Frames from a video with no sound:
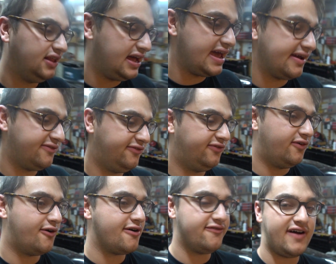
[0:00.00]

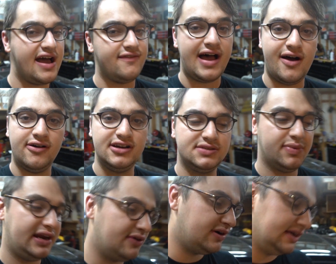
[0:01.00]
4 or 5 hours,
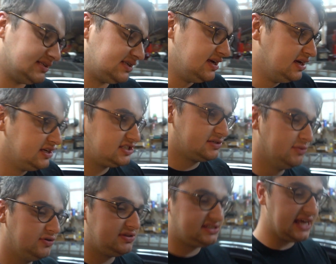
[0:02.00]
but it was
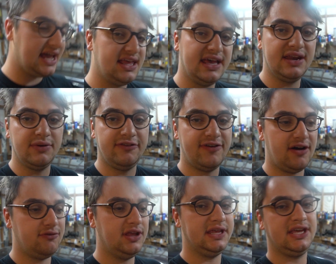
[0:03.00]
smooth sailing. We felt really